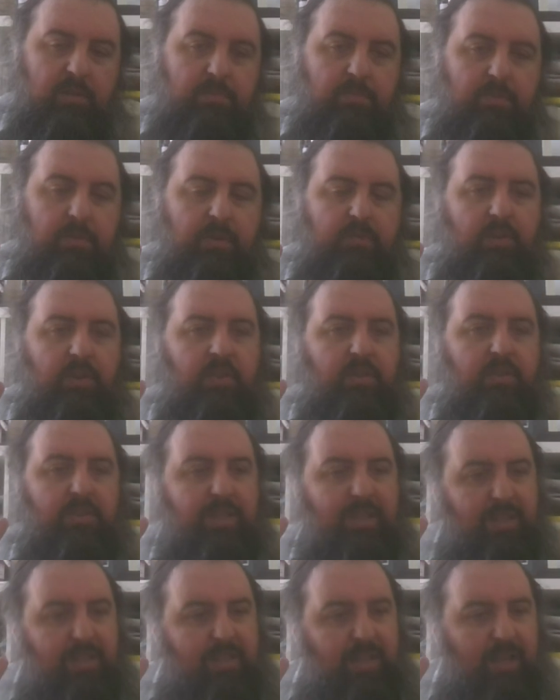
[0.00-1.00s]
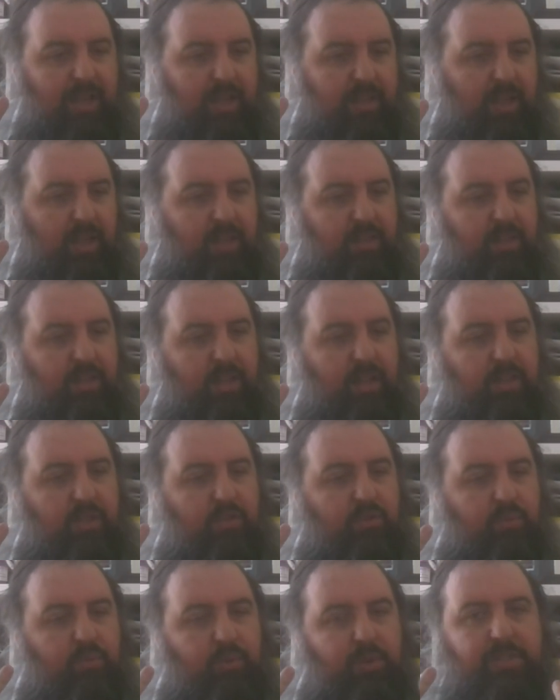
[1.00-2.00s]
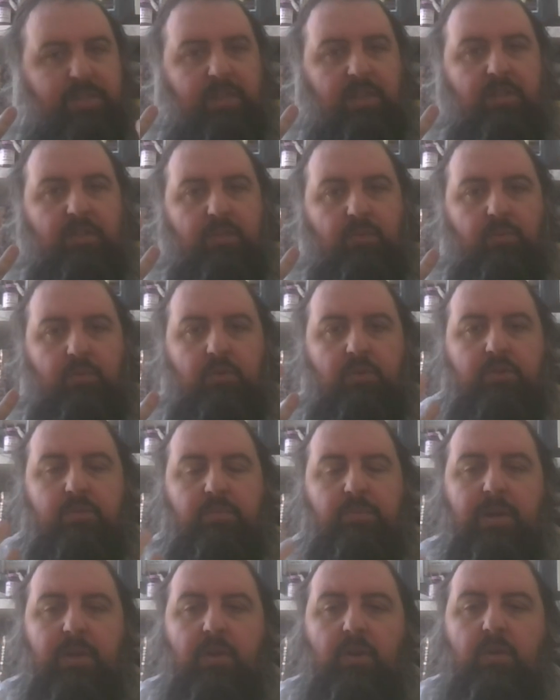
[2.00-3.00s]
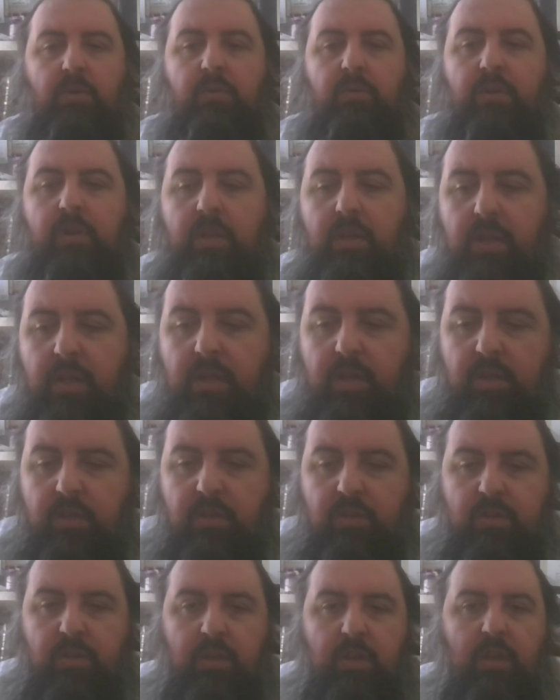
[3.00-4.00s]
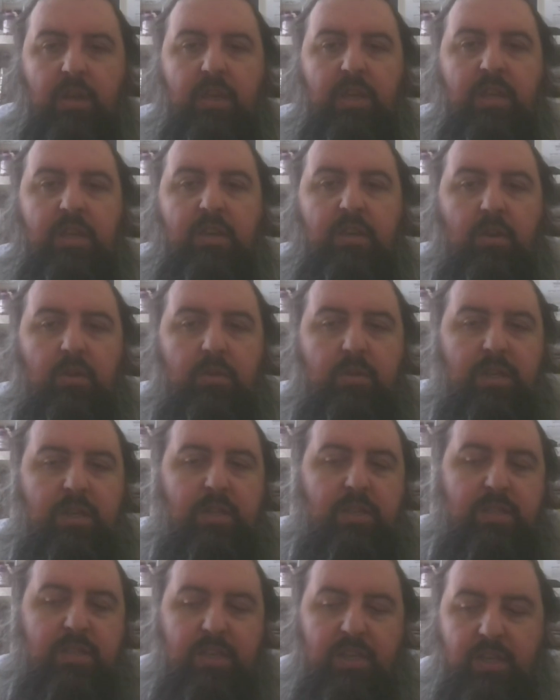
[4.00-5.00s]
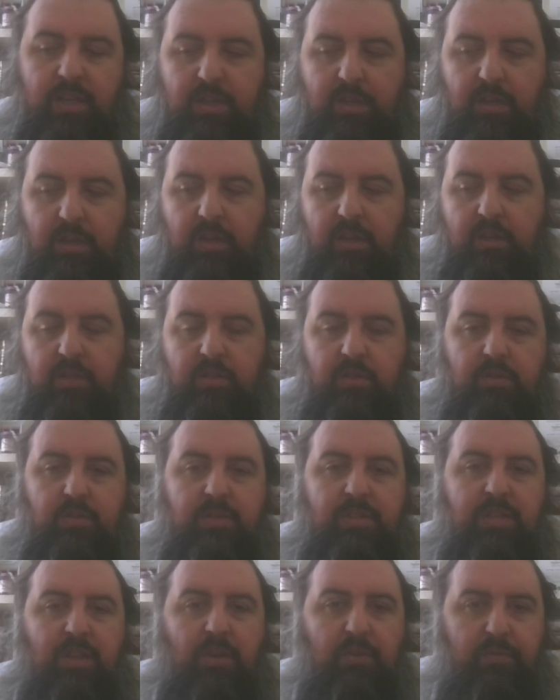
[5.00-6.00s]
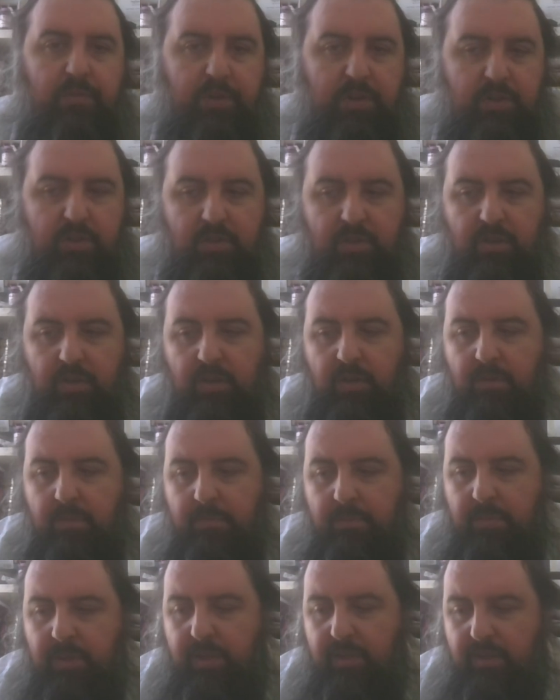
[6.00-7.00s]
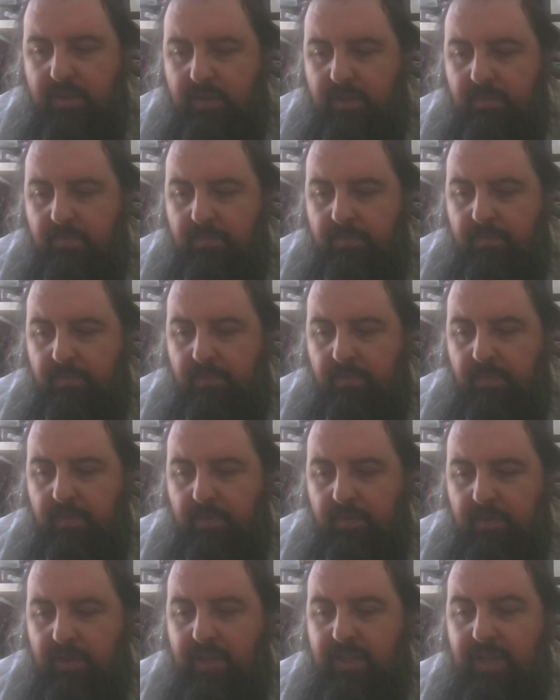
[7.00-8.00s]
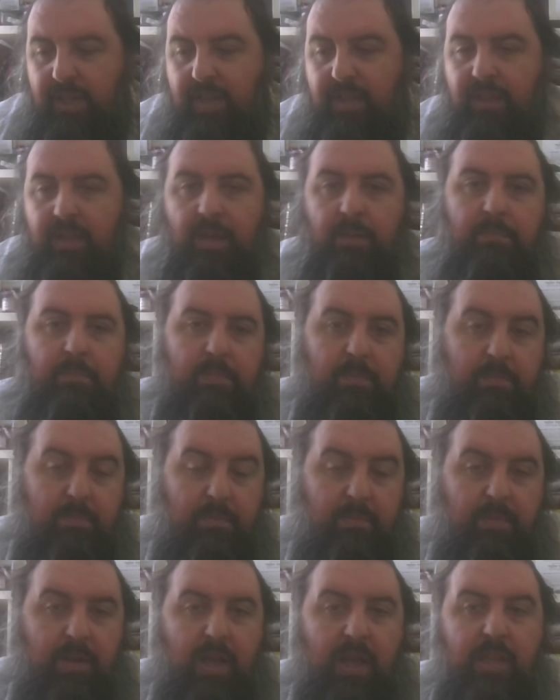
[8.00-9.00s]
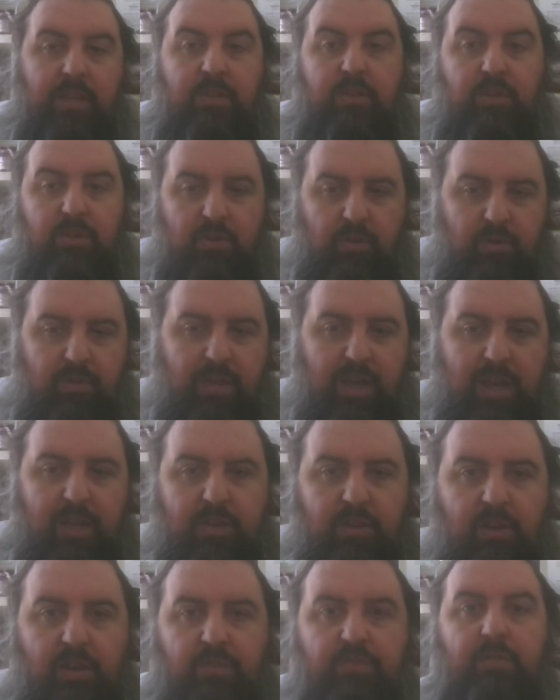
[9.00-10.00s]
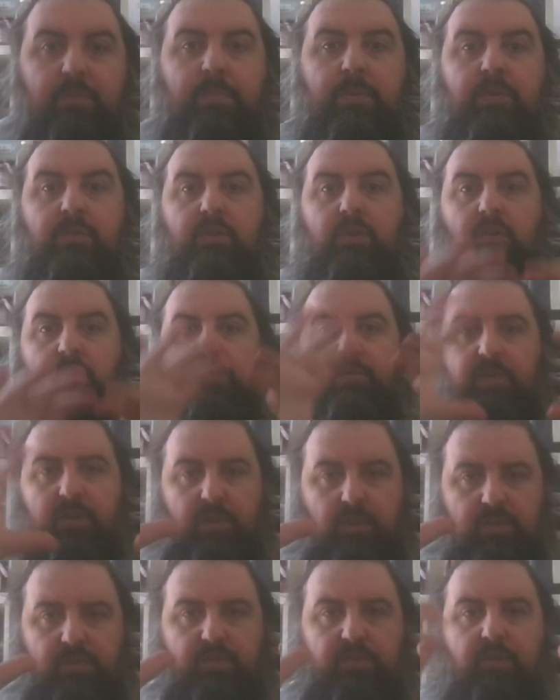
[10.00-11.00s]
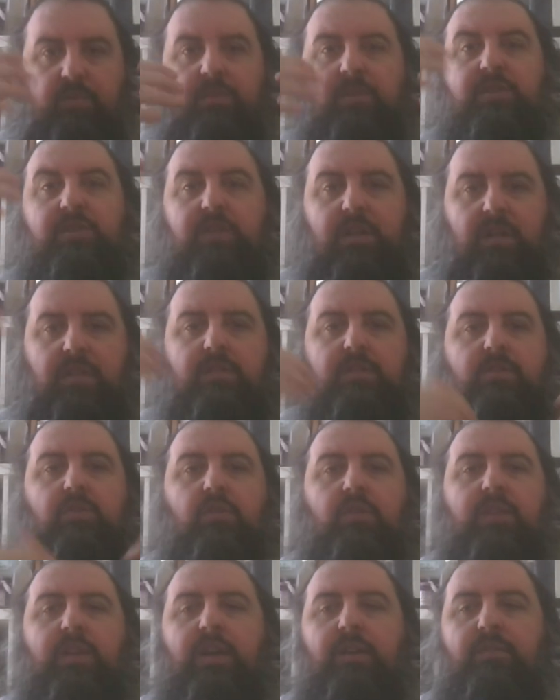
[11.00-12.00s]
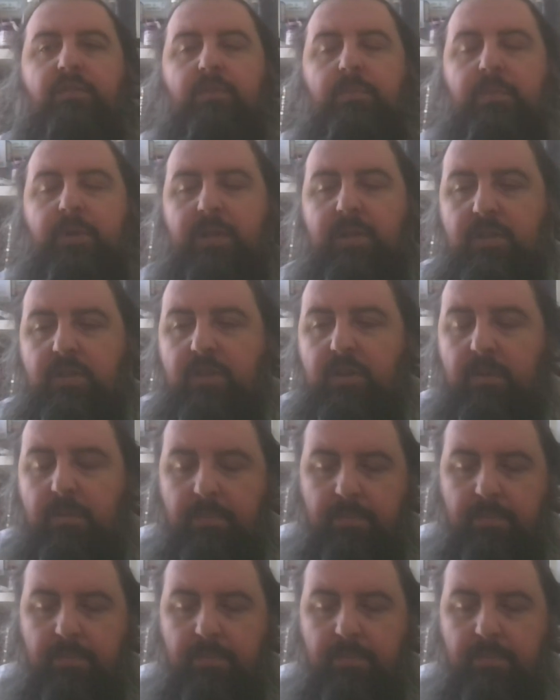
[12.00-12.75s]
pervert it and twist it towards my own egotistic, sort of selfish means, right? And to do that, you have to build a whole philosophy which cuts God out of the picture.